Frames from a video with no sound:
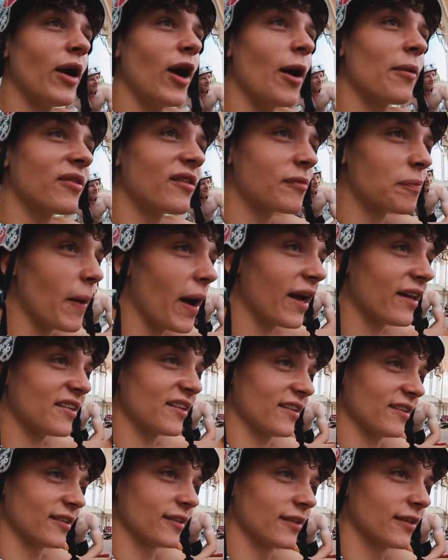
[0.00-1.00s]
with herbs and
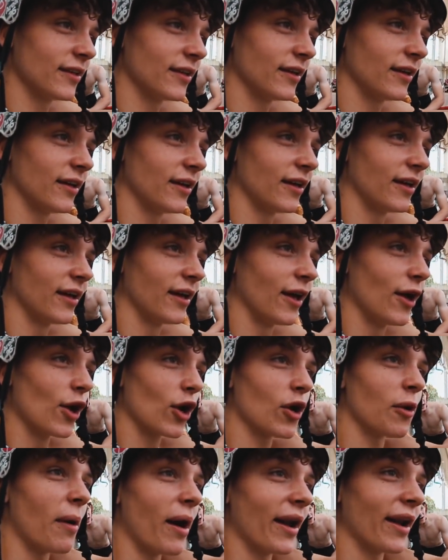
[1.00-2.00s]
spices. What about a big
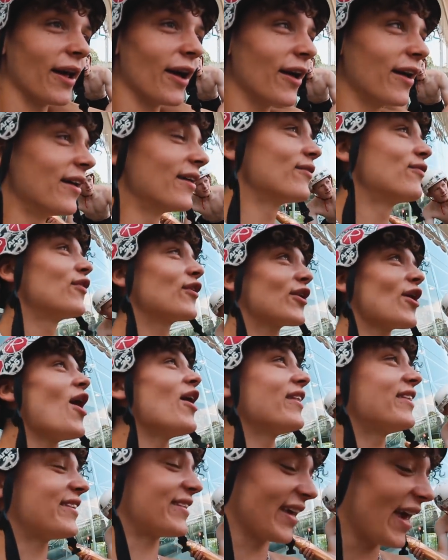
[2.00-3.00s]
baguette? Come on, for God's